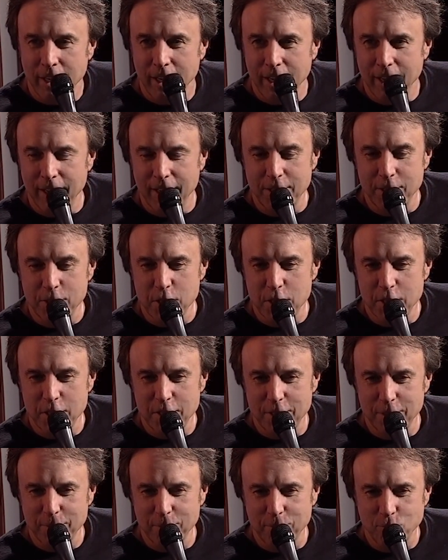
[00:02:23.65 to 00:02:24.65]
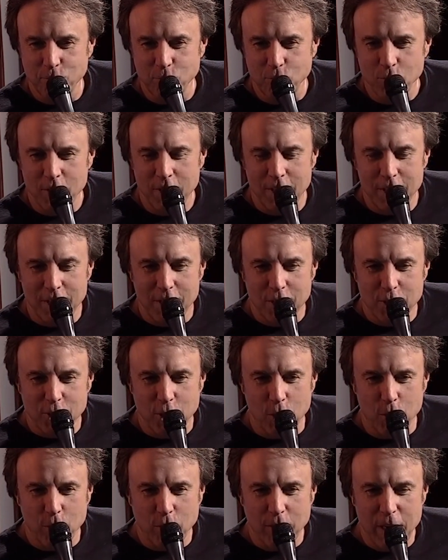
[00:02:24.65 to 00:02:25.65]
And
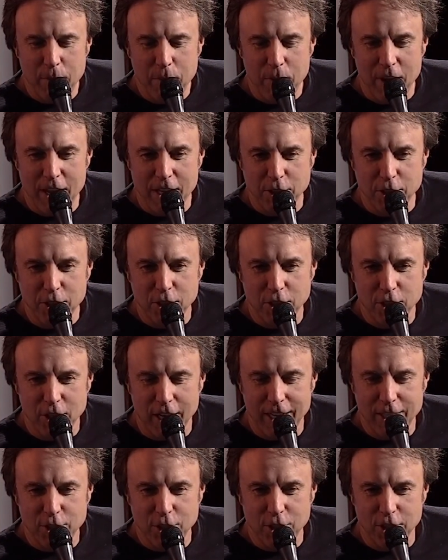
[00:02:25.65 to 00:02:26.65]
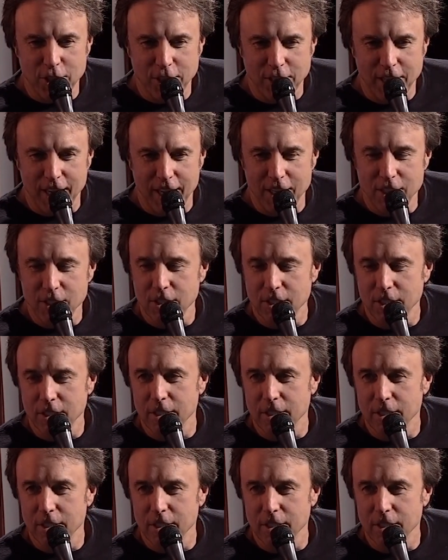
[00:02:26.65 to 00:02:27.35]
so keep your hands inside just in case,